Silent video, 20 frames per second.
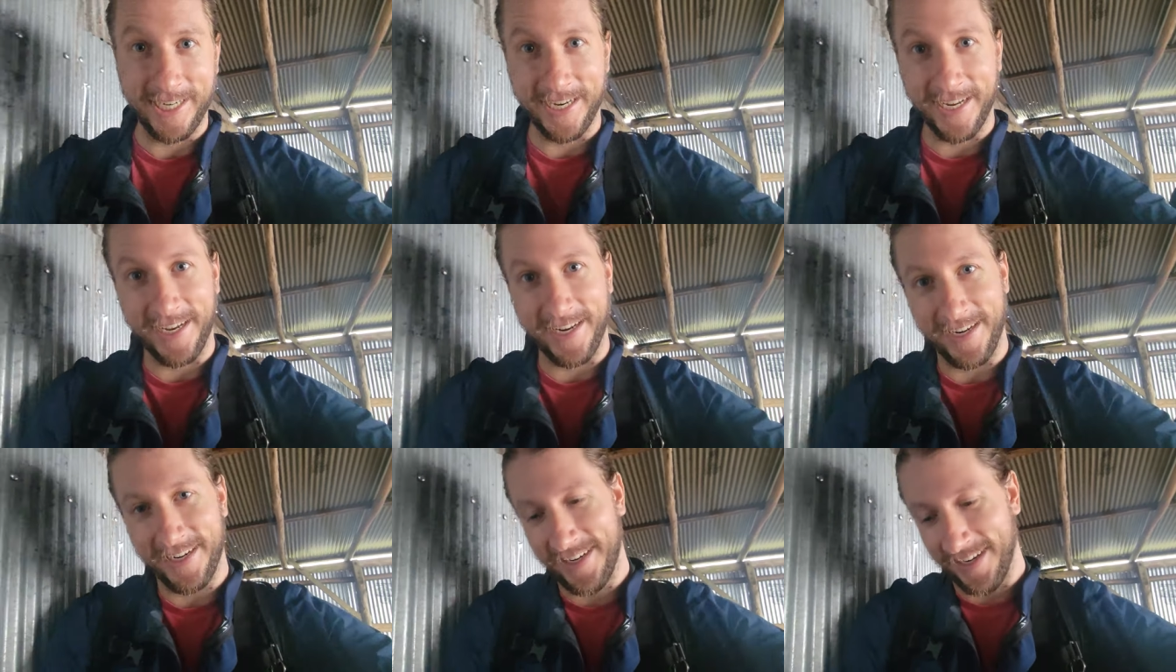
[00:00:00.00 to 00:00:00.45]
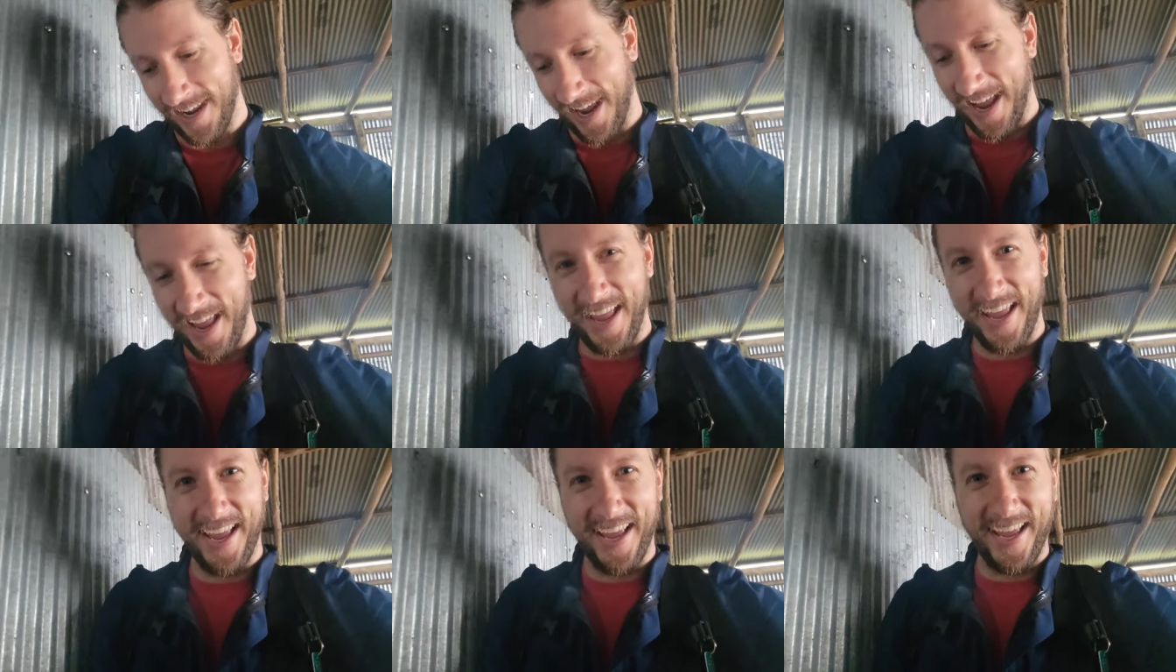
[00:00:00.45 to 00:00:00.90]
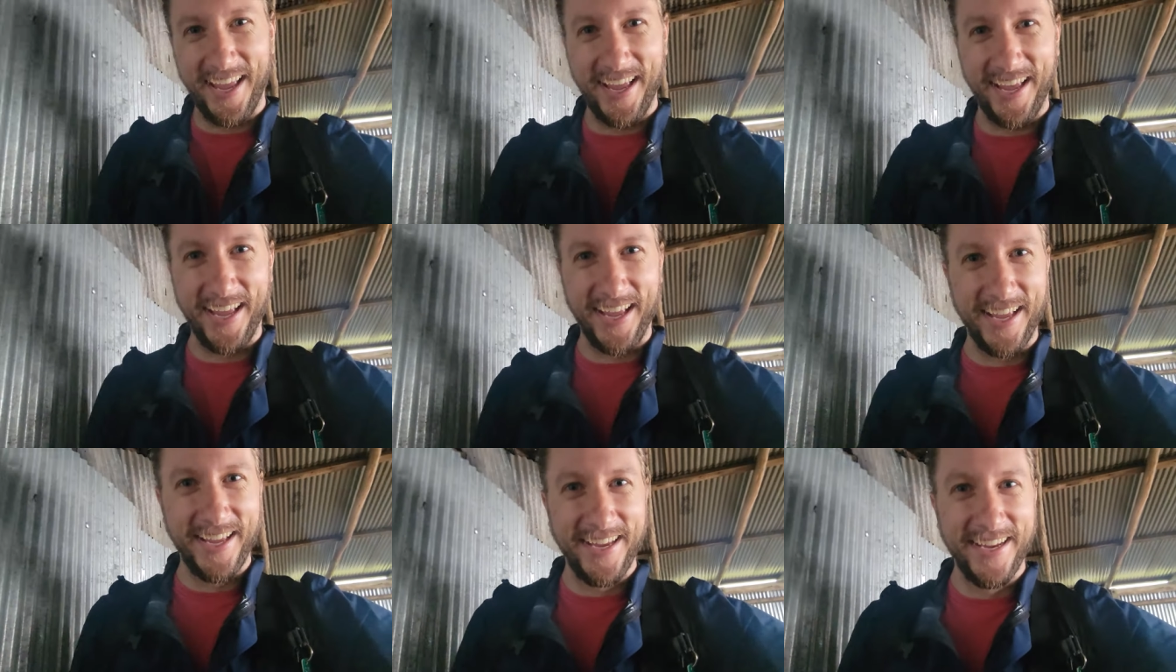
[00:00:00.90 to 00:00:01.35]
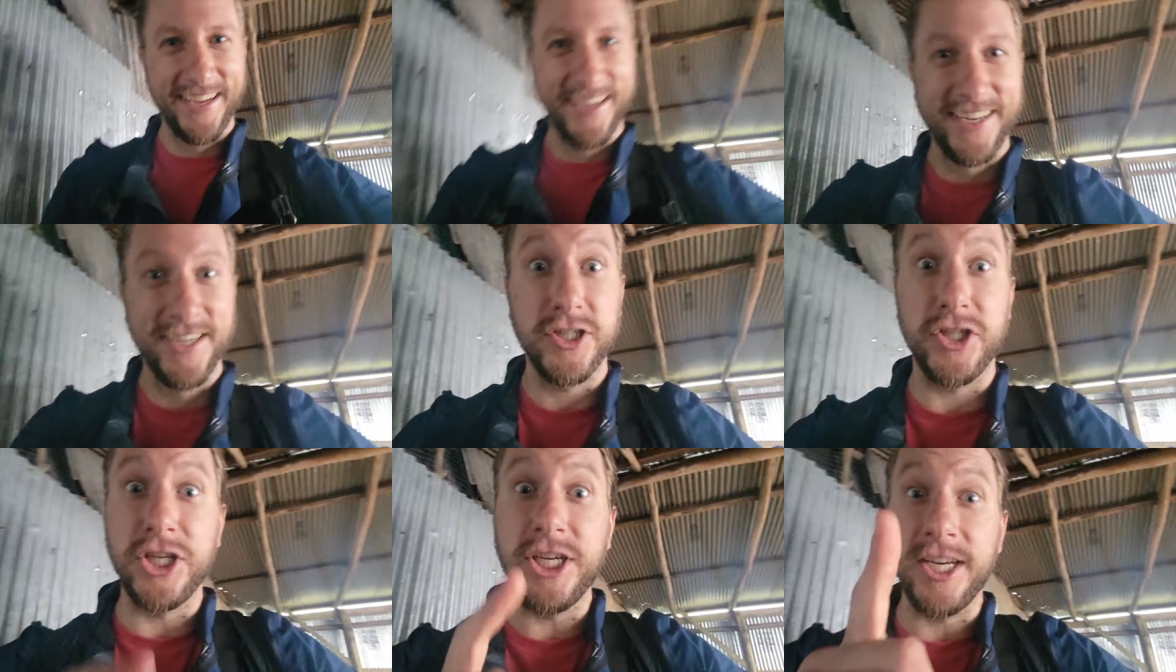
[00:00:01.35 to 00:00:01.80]
eat
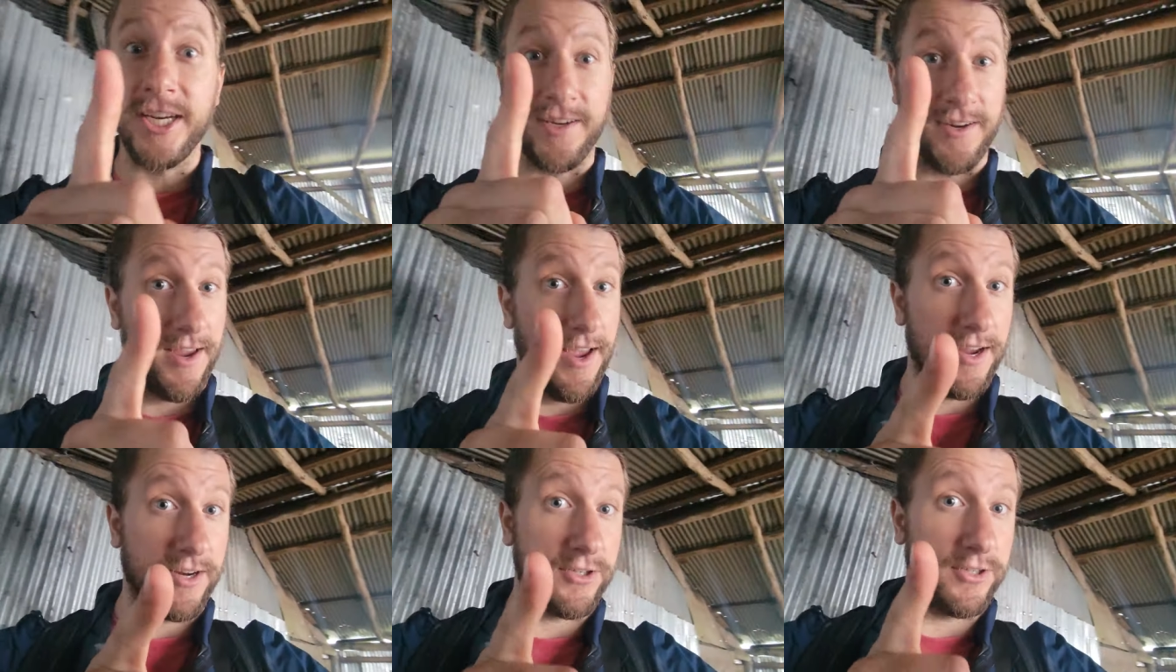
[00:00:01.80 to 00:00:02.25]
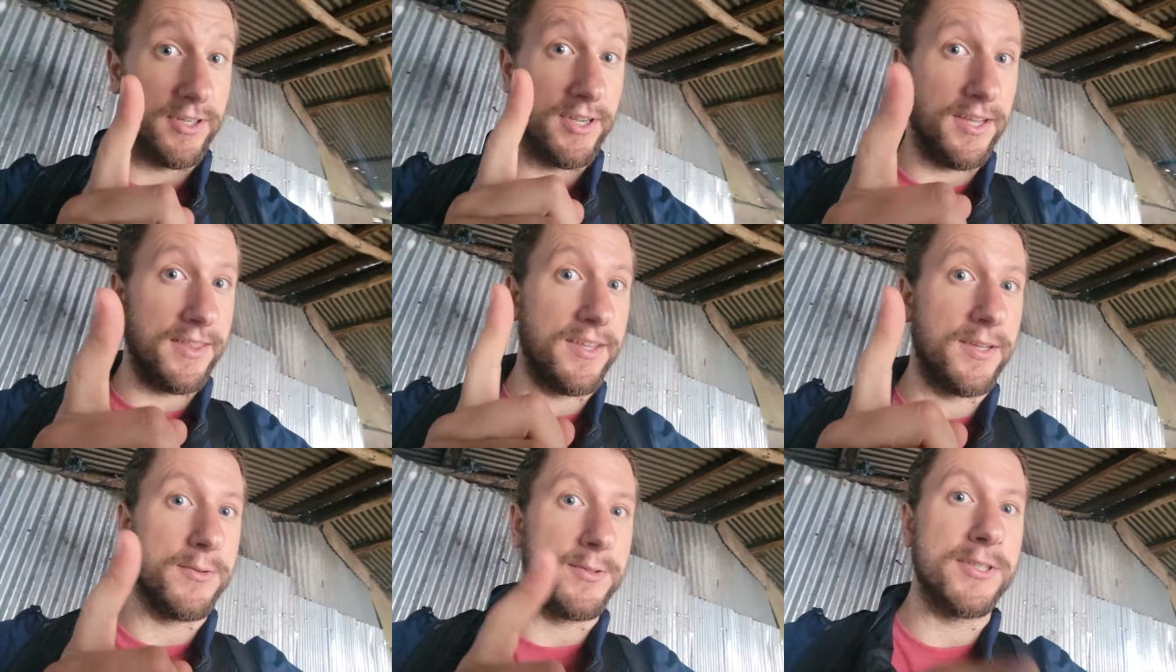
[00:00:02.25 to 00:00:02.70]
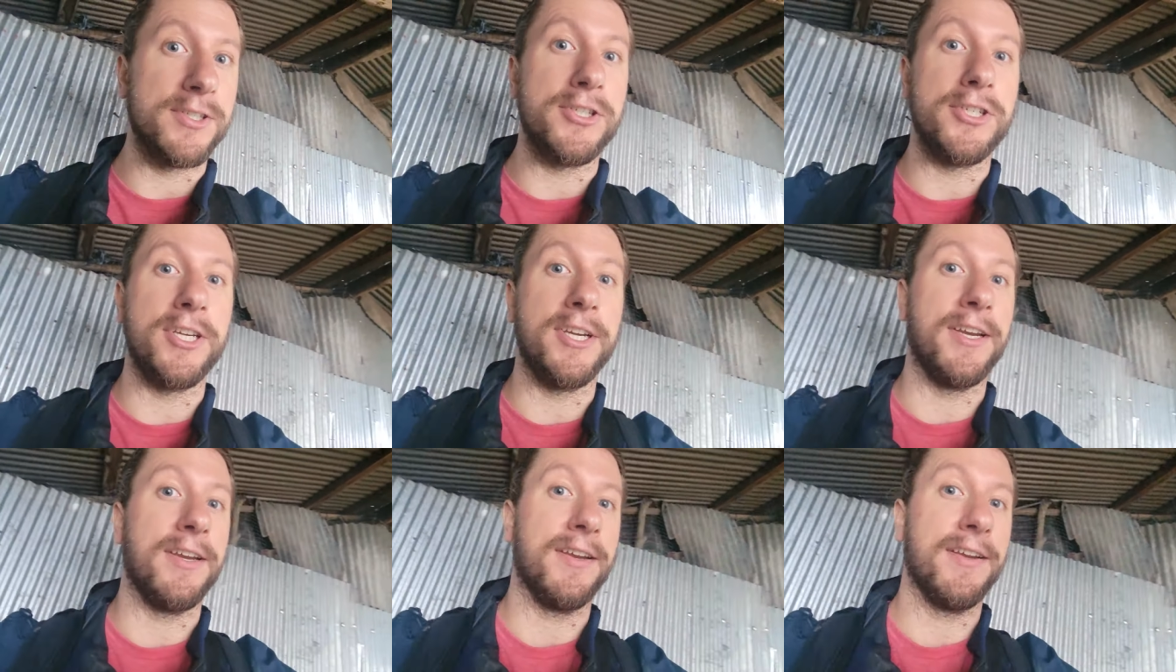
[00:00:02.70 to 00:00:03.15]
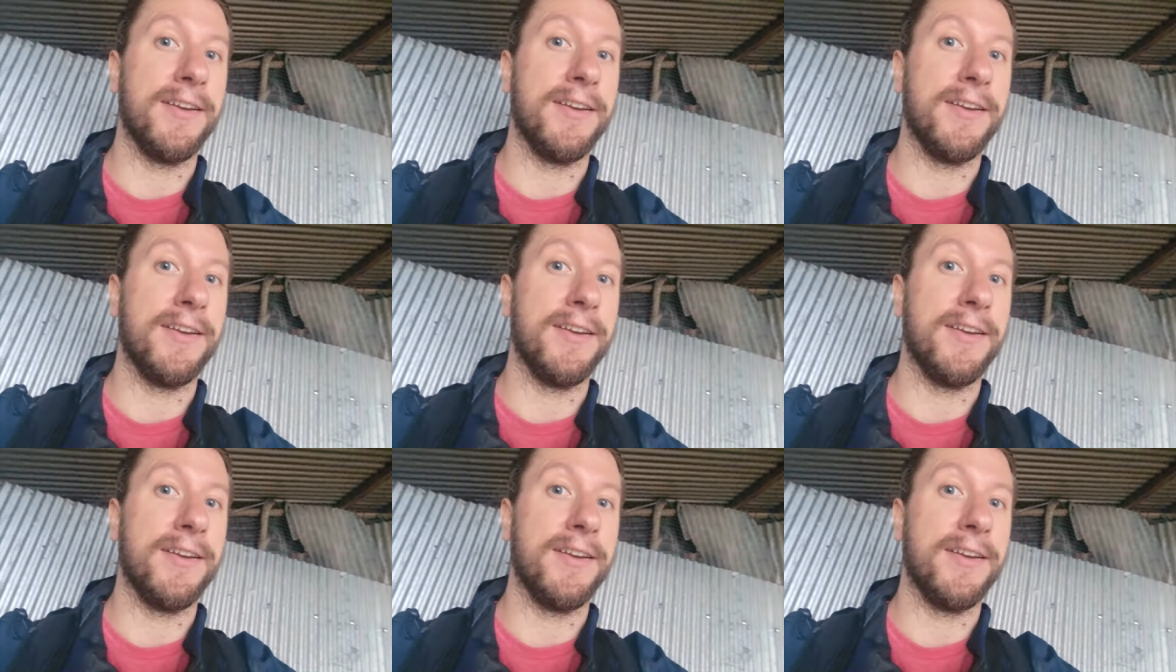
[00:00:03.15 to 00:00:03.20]
it. She, actually, I think it was a she.